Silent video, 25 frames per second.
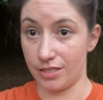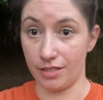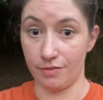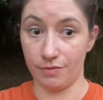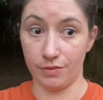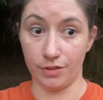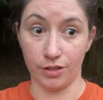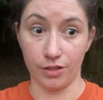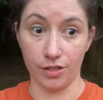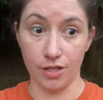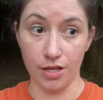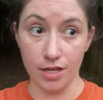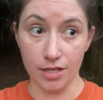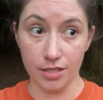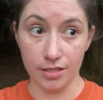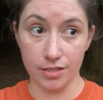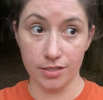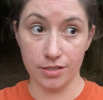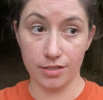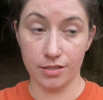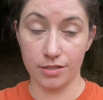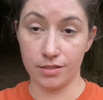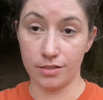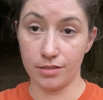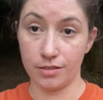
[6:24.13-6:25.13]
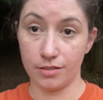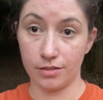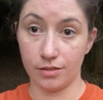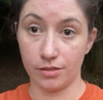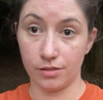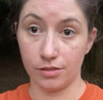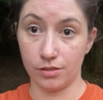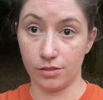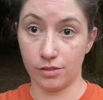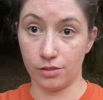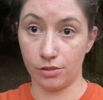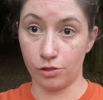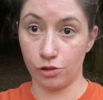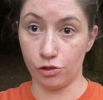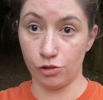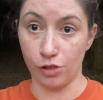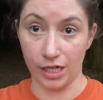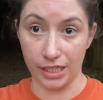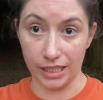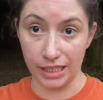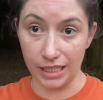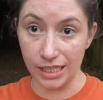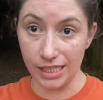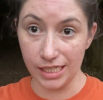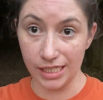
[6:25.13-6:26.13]
If it looks
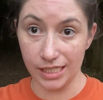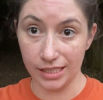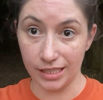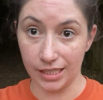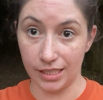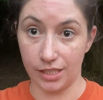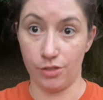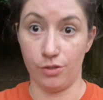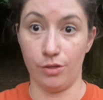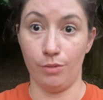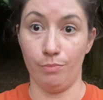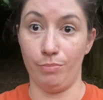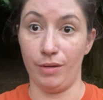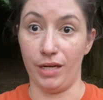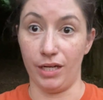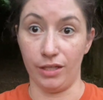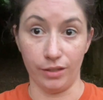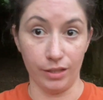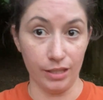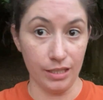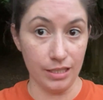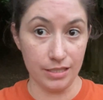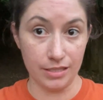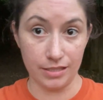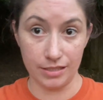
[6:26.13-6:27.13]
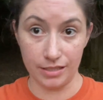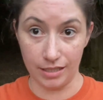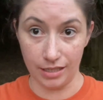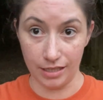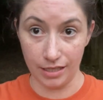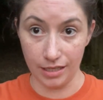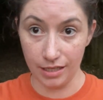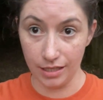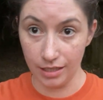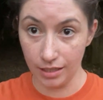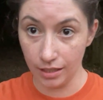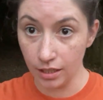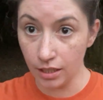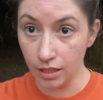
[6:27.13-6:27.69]
cruddy, like you can barely see